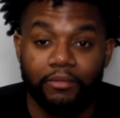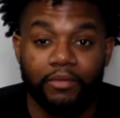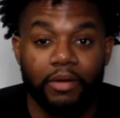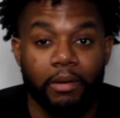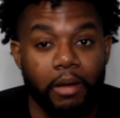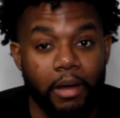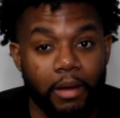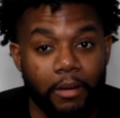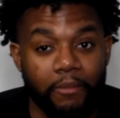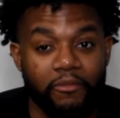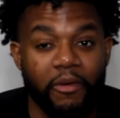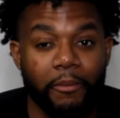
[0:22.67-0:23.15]

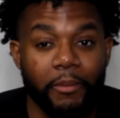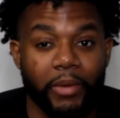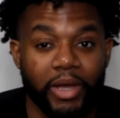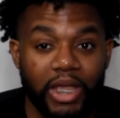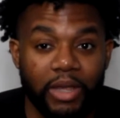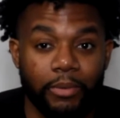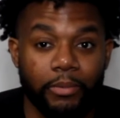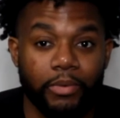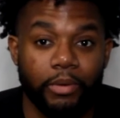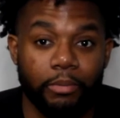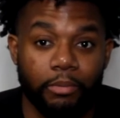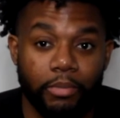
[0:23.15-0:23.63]
I don't know if I'm gonna
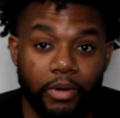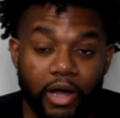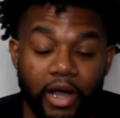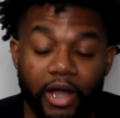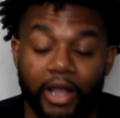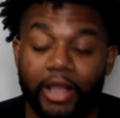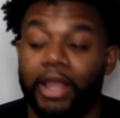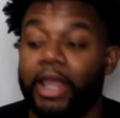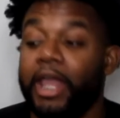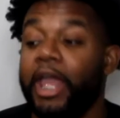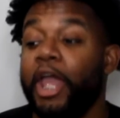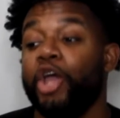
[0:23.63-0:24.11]
keep it a
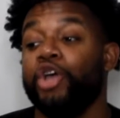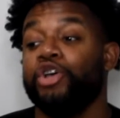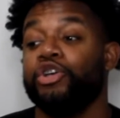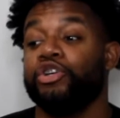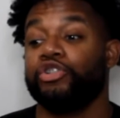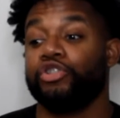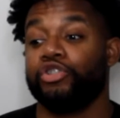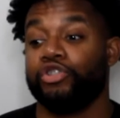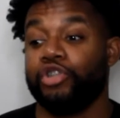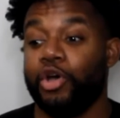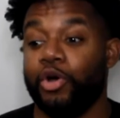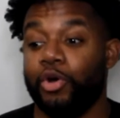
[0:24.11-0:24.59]
buck.
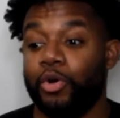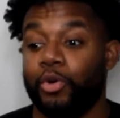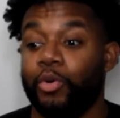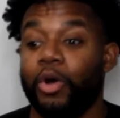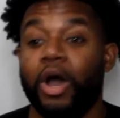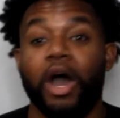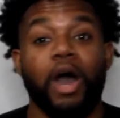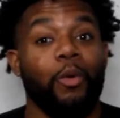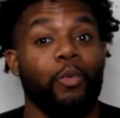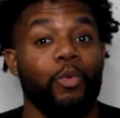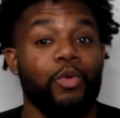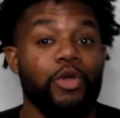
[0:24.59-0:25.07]
So,
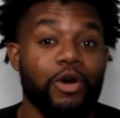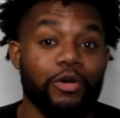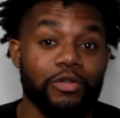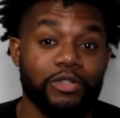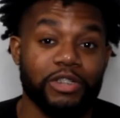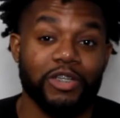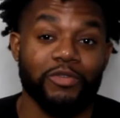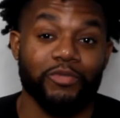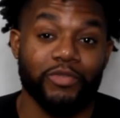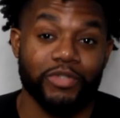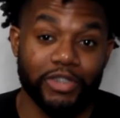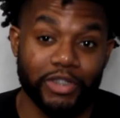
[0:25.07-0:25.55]
we're gonna
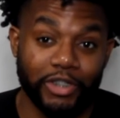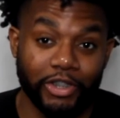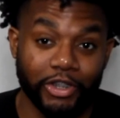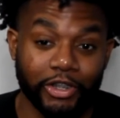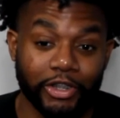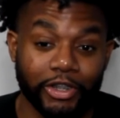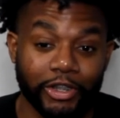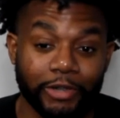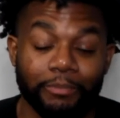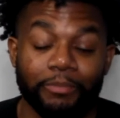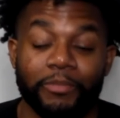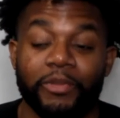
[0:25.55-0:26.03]
see if it's
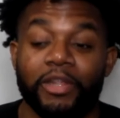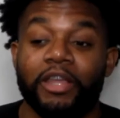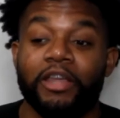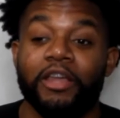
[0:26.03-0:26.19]
good.